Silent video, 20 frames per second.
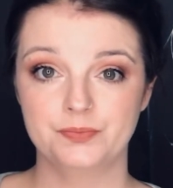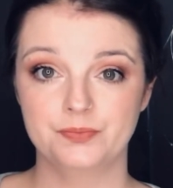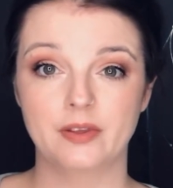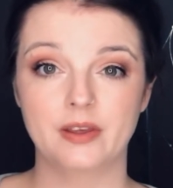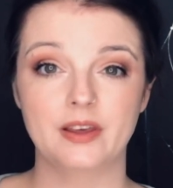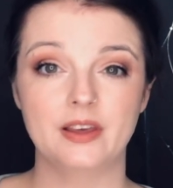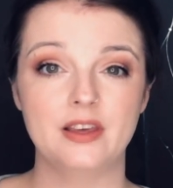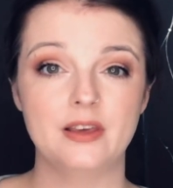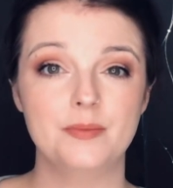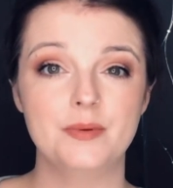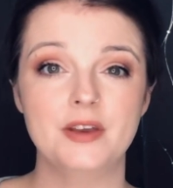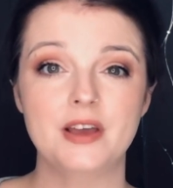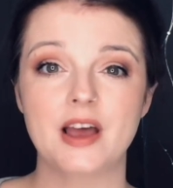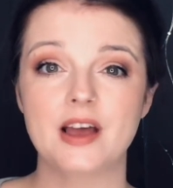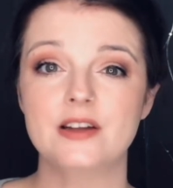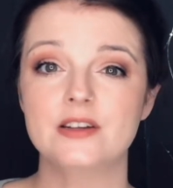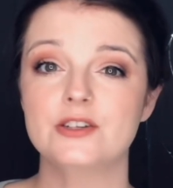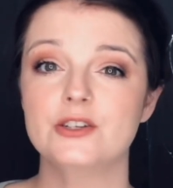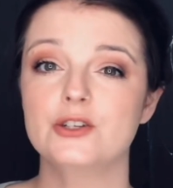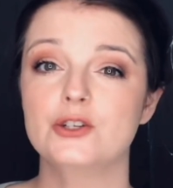He
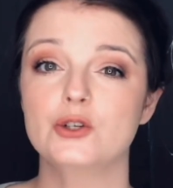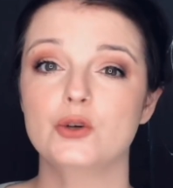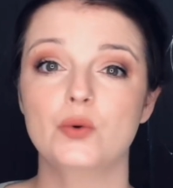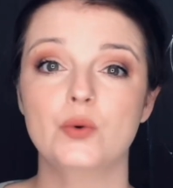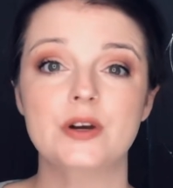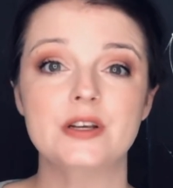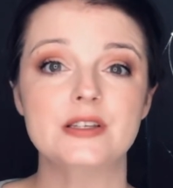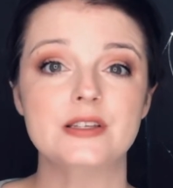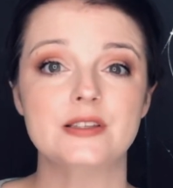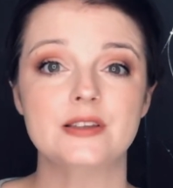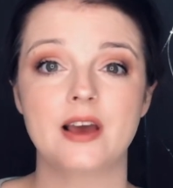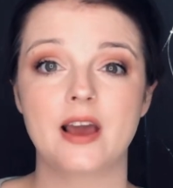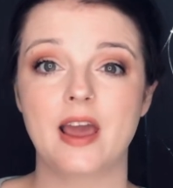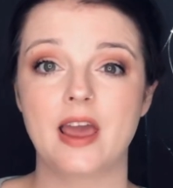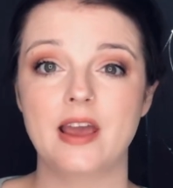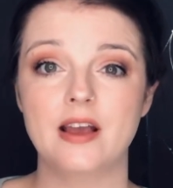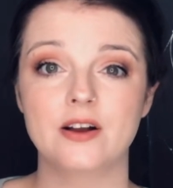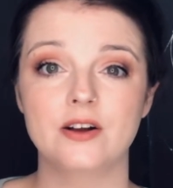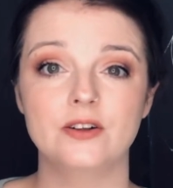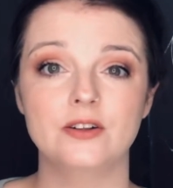began to twist the
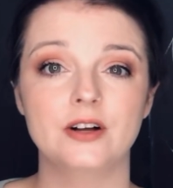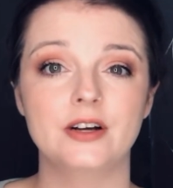ankle